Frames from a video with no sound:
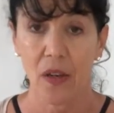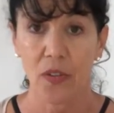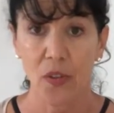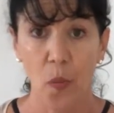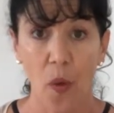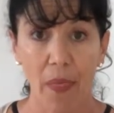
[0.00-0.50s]

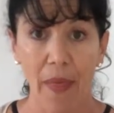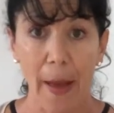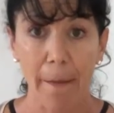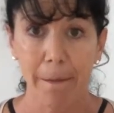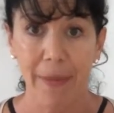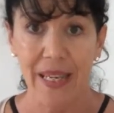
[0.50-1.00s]
So what
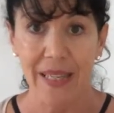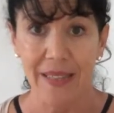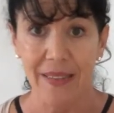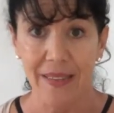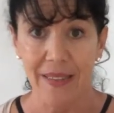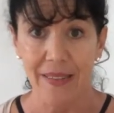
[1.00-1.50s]
that
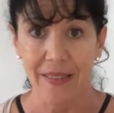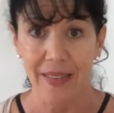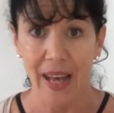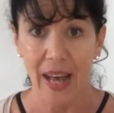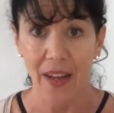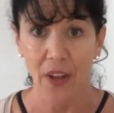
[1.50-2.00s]
means is
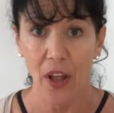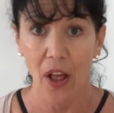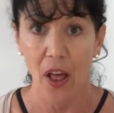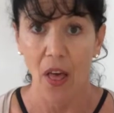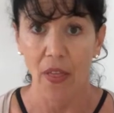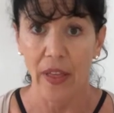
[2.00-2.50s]
that
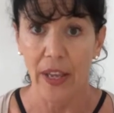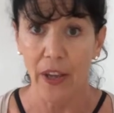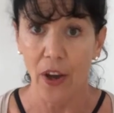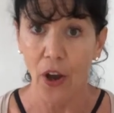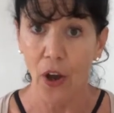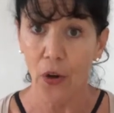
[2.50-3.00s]

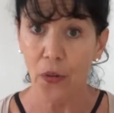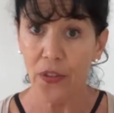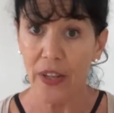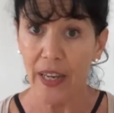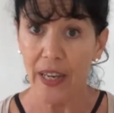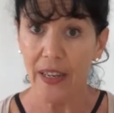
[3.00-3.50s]
the
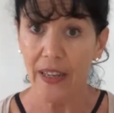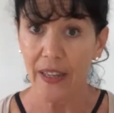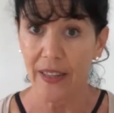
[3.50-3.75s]
healthier,